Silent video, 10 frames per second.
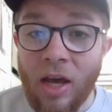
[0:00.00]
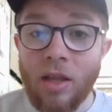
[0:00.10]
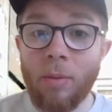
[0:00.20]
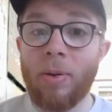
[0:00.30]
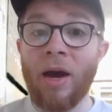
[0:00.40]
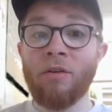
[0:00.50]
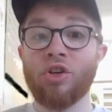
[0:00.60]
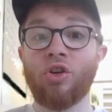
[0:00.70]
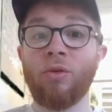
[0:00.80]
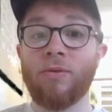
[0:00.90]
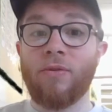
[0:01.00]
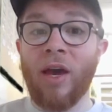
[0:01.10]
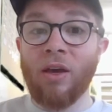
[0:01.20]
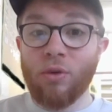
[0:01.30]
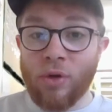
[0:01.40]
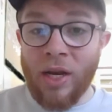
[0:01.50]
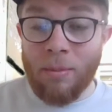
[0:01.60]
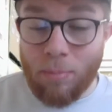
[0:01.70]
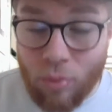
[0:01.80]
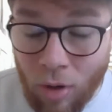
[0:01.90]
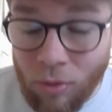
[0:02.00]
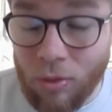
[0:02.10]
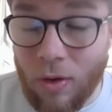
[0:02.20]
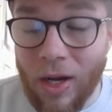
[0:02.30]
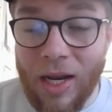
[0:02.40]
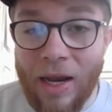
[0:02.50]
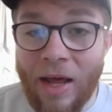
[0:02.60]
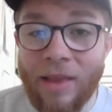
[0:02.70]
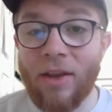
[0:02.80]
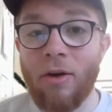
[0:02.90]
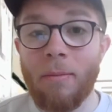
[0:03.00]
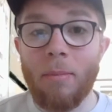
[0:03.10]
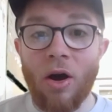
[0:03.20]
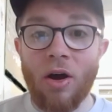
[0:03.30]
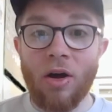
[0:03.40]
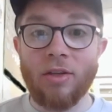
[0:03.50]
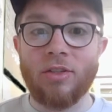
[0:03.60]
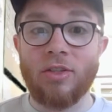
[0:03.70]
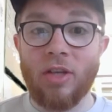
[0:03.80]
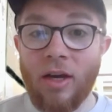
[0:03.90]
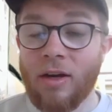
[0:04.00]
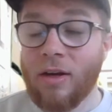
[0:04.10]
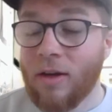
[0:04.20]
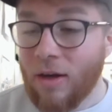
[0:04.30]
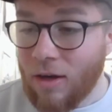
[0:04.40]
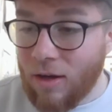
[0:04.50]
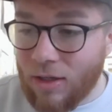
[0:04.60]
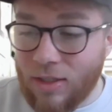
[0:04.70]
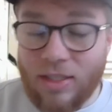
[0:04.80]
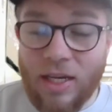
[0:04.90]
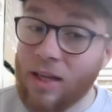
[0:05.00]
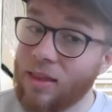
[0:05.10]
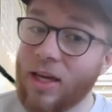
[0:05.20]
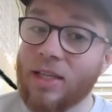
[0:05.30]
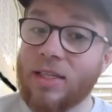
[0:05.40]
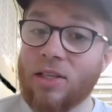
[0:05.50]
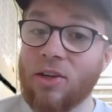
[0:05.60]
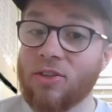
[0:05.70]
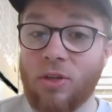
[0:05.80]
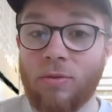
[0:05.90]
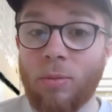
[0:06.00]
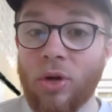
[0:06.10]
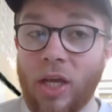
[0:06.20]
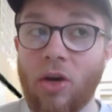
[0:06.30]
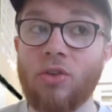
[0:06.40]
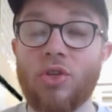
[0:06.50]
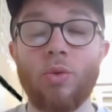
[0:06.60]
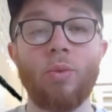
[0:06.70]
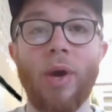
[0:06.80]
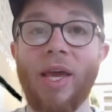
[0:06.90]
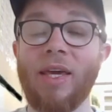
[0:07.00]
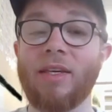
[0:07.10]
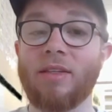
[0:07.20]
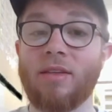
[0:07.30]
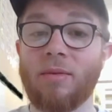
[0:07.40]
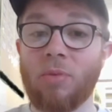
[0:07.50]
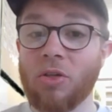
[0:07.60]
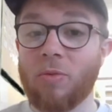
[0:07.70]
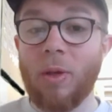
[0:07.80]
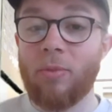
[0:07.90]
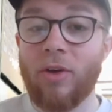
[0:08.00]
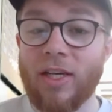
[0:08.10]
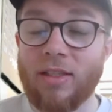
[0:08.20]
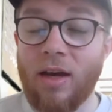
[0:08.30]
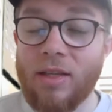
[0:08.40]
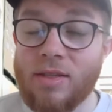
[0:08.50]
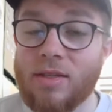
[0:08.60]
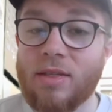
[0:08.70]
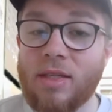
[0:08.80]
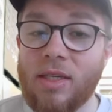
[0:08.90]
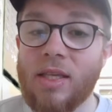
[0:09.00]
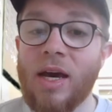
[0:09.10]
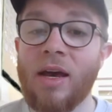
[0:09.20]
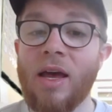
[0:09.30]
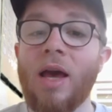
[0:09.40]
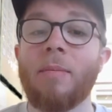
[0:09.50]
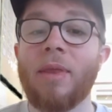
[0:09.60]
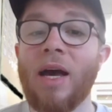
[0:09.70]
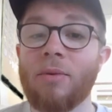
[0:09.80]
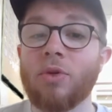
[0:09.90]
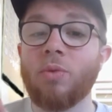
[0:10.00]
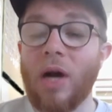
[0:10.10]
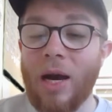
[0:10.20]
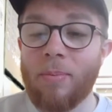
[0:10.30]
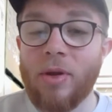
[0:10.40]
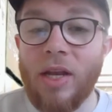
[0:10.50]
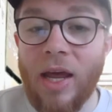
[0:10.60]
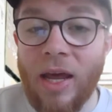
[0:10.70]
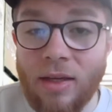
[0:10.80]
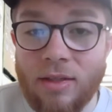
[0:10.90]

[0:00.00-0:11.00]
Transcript: The parachute failed and it broke when it landed on Mars. Sad that is. Lots of money gone to waste. Lots of people are excited to see that, but that was what happened next.